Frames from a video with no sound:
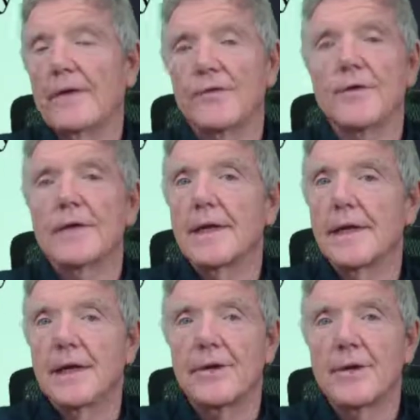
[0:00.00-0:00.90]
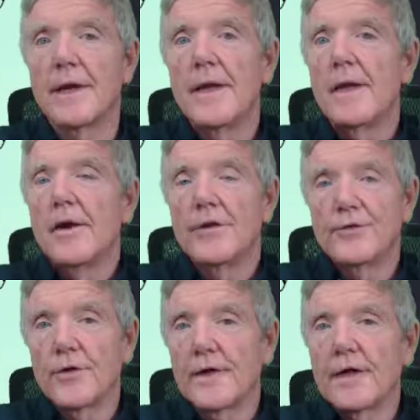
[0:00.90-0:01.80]
certainly a year or
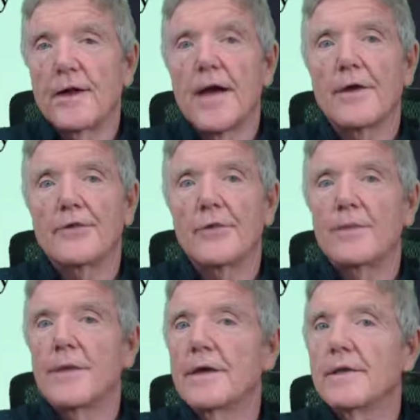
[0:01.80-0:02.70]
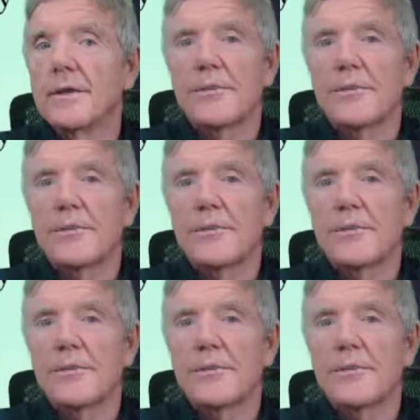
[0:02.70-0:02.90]
so to get your house rebuilt.